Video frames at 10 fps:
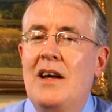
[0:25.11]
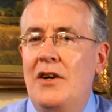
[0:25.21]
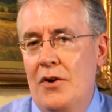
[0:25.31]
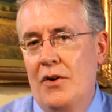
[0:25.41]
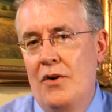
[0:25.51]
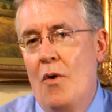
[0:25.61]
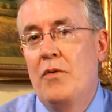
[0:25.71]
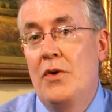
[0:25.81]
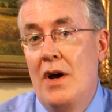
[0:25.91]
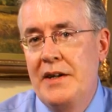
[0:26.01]
your
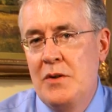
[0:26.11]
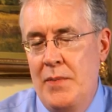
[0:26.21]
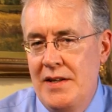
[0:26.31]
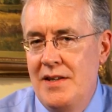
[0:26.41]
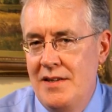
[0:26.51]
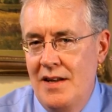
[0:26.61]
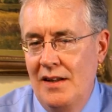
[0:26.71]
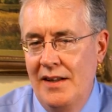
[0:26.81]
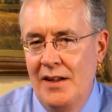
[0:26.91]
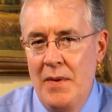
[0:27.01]
overall expenses in a
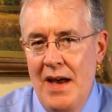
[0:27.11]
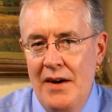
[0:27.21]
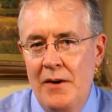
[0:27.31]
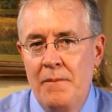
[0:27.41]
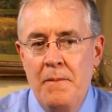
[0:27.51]
legal matter.